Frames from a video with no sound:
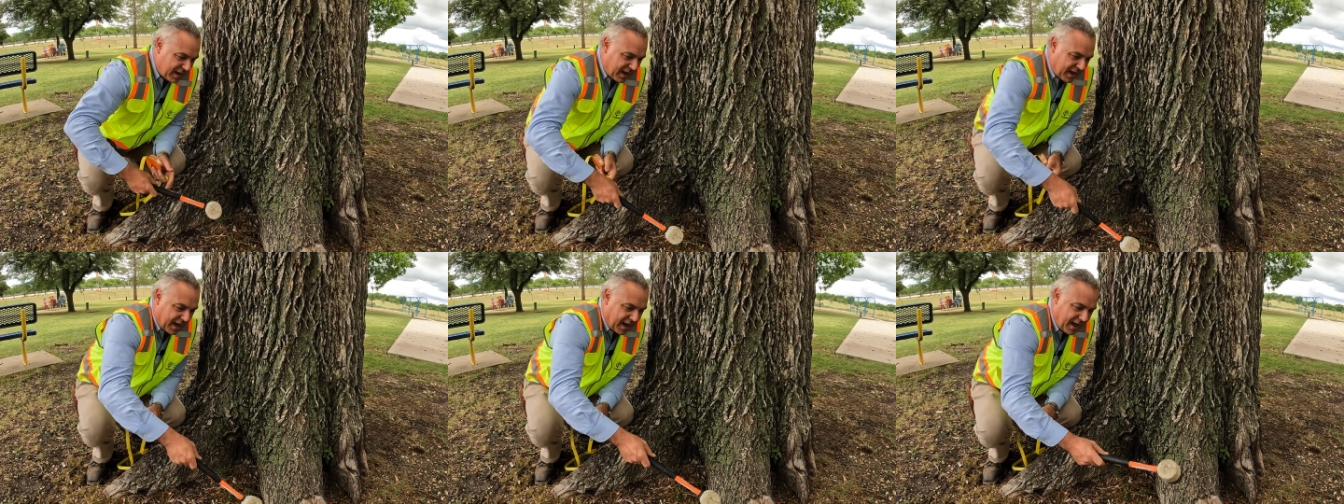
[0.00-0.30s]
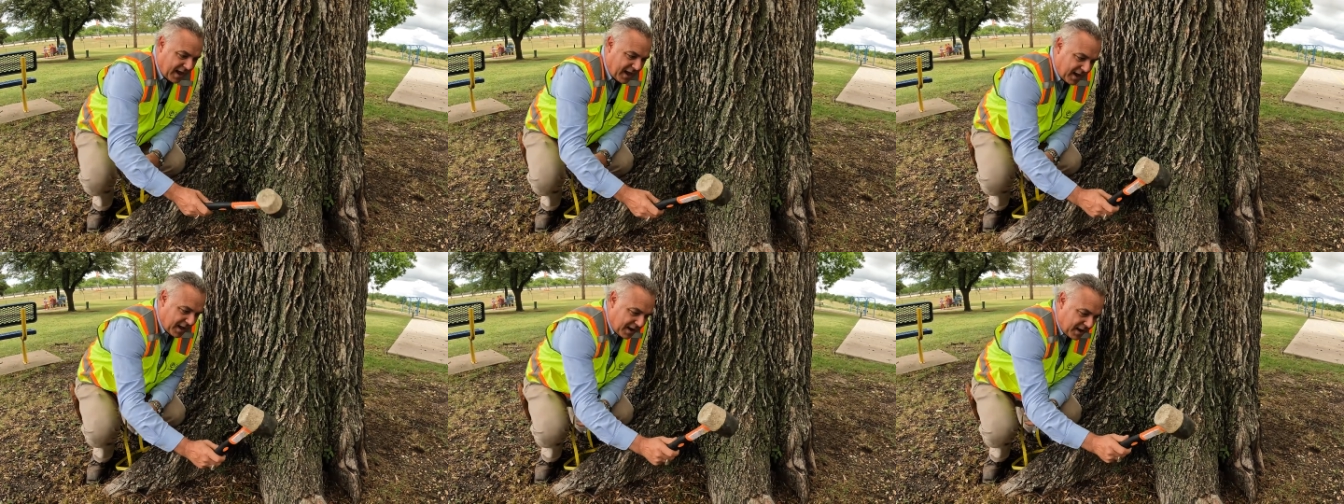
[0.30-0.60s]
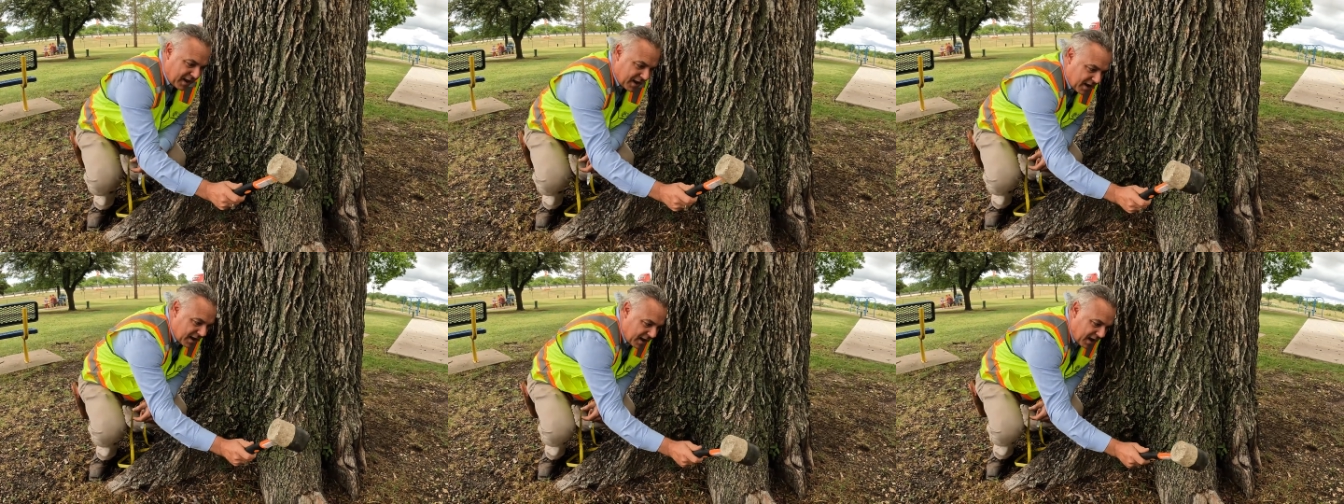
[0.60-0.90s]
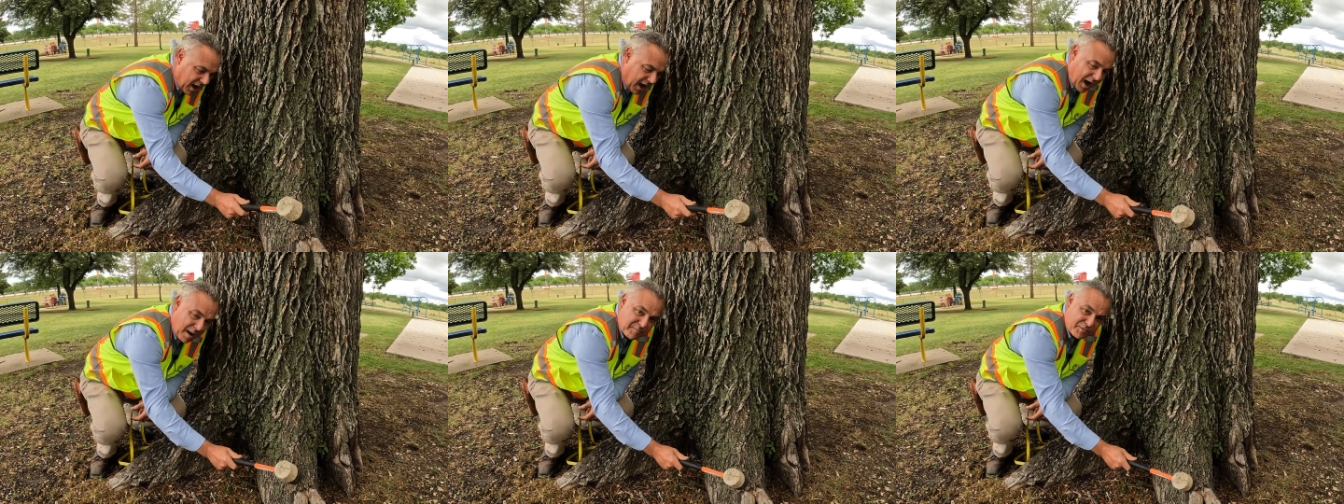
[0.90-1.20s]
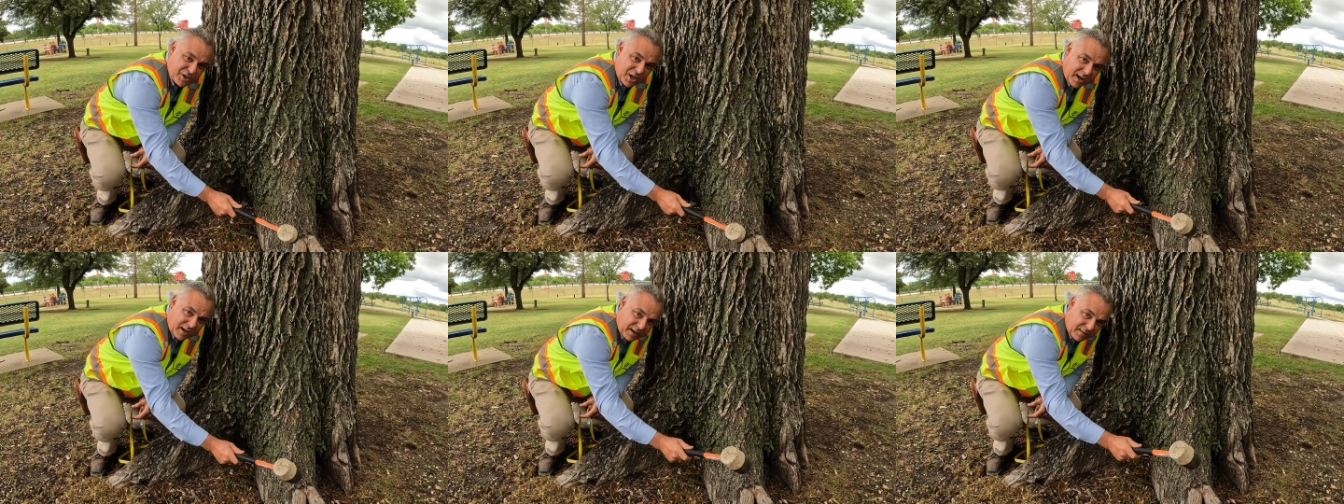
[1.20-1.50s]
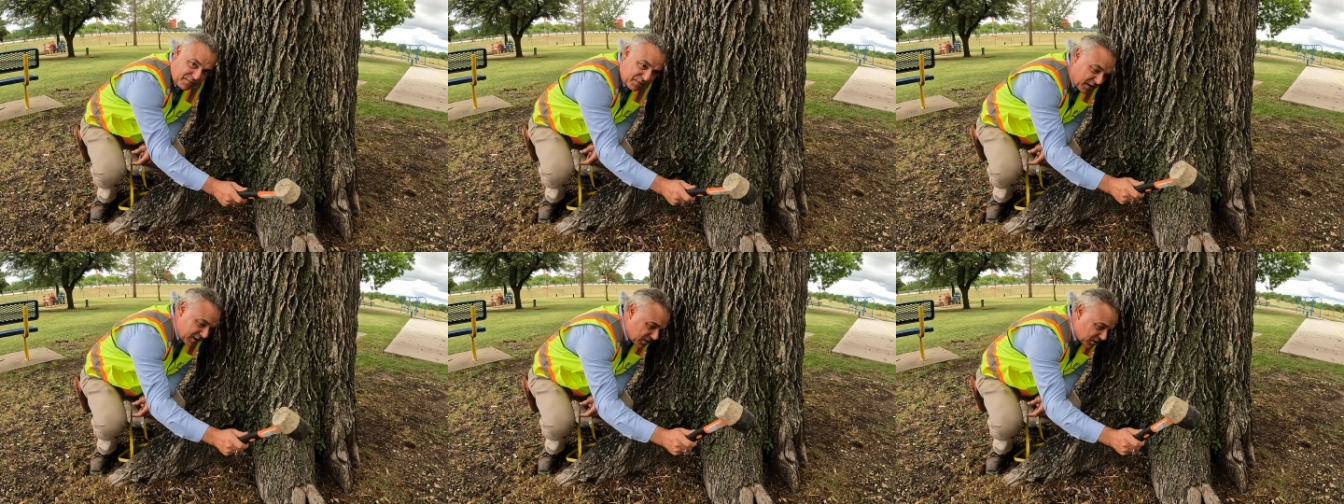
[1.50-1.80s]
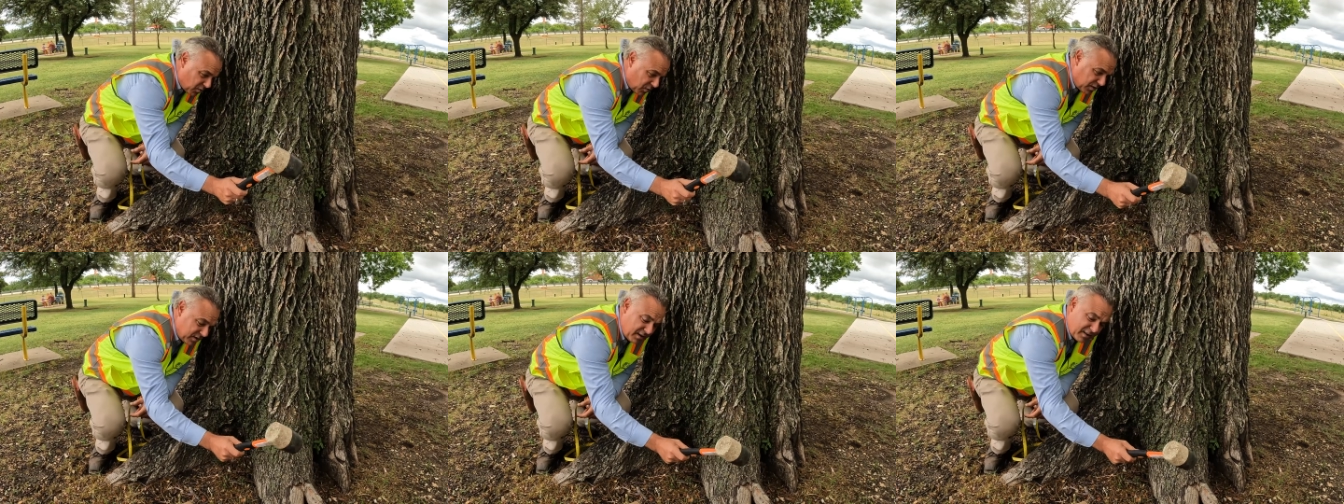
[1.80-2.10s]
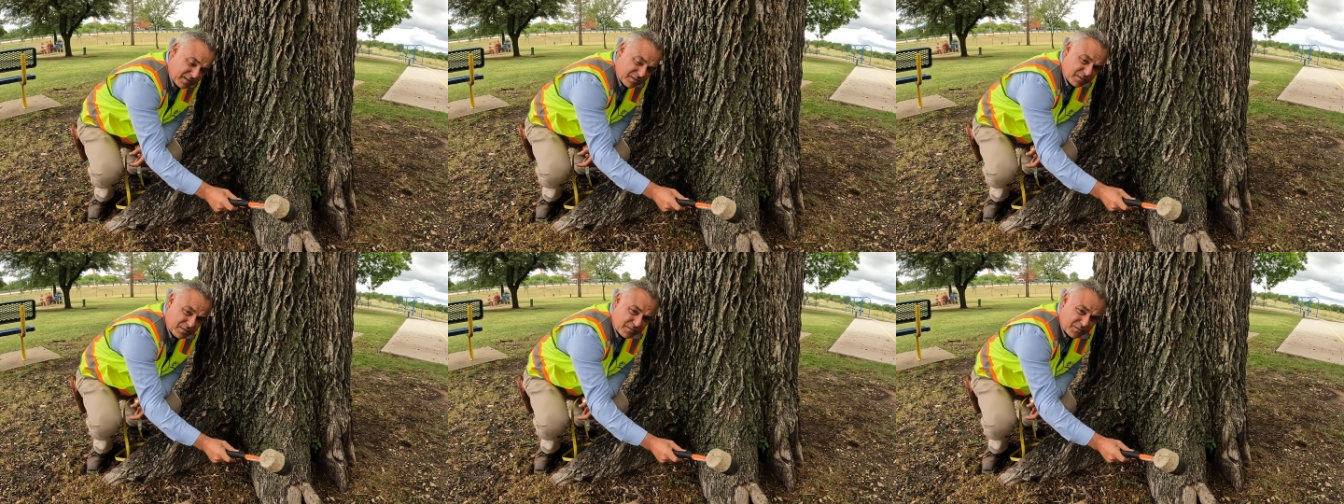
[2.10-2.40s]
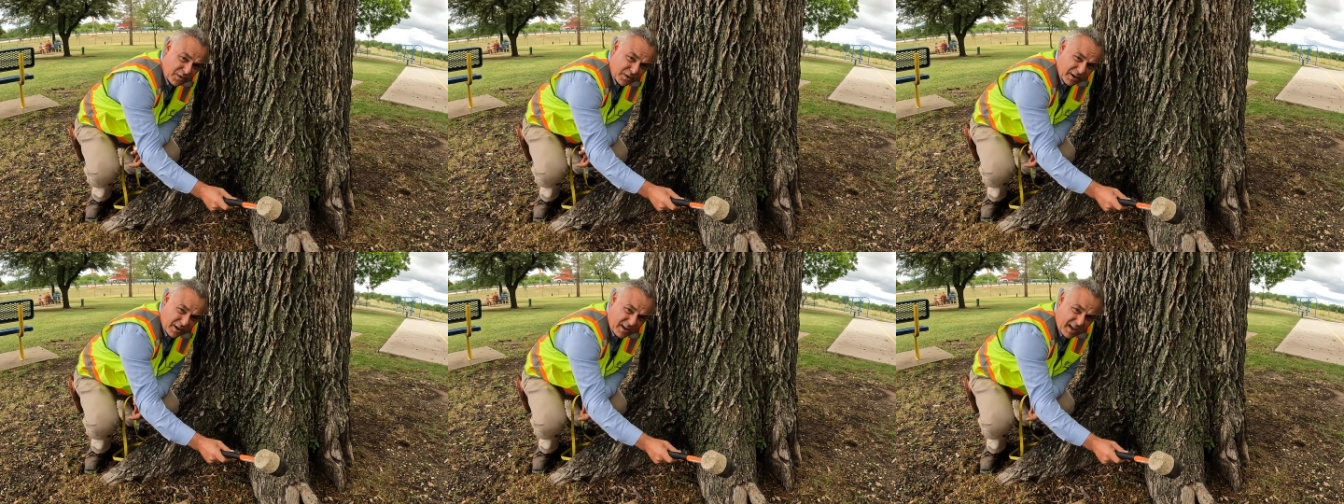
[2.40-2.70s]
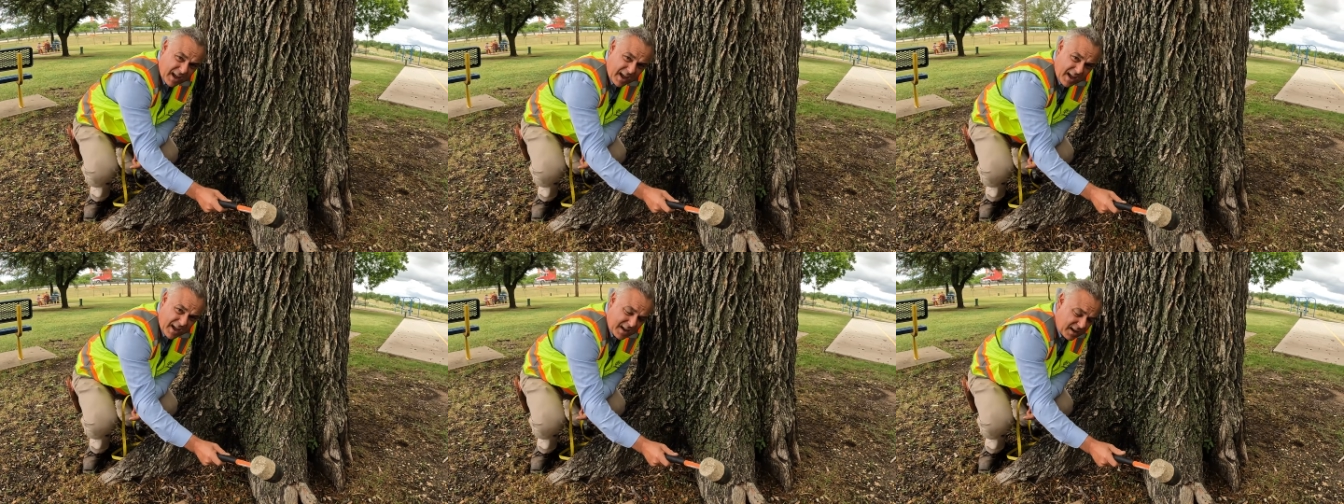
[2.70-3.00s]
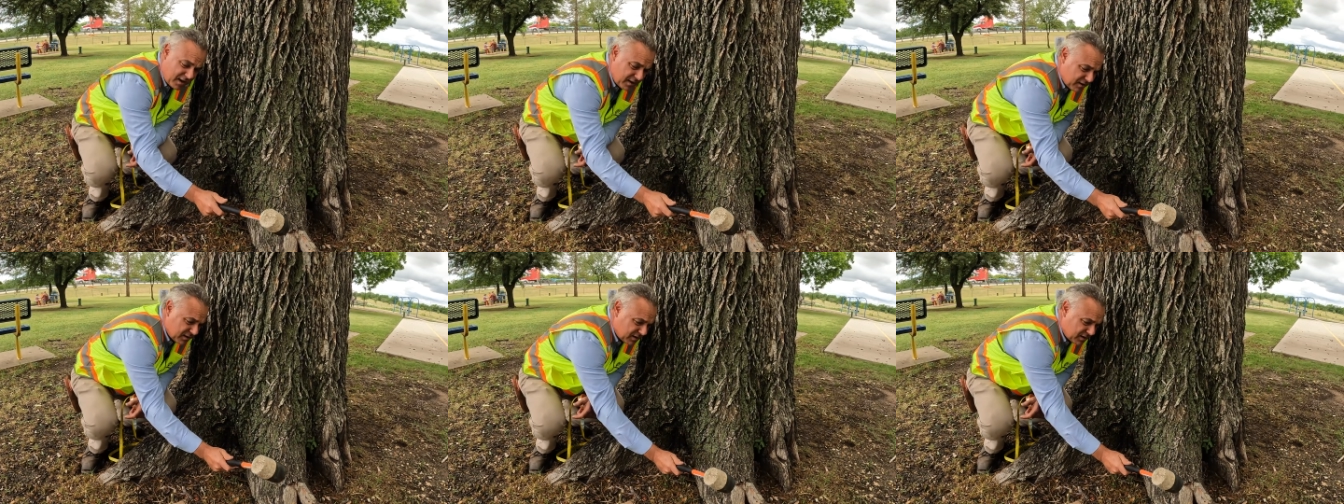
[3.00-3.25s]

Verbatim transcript: and I'm checking this one for decay,